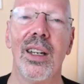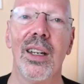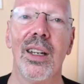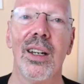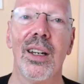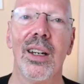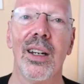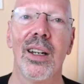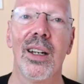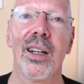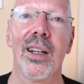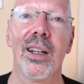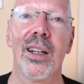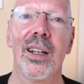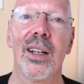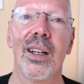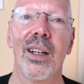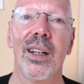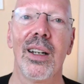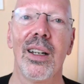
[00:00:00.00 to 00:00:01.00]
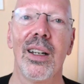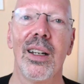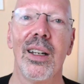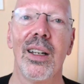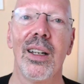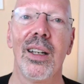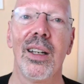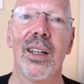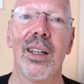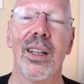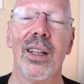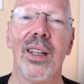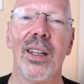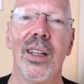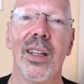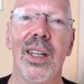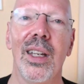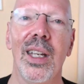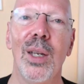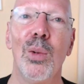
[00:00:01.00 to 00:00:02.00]
uh,
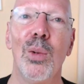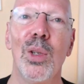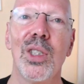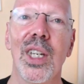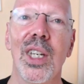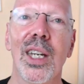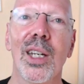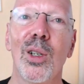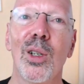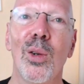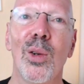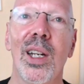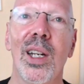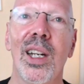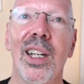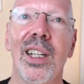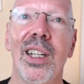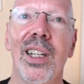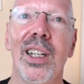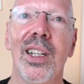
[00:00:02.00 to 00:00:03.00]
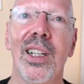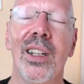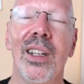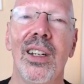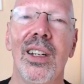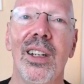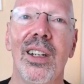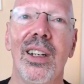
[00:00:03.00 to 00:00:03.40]
he was ignorant and he didn't,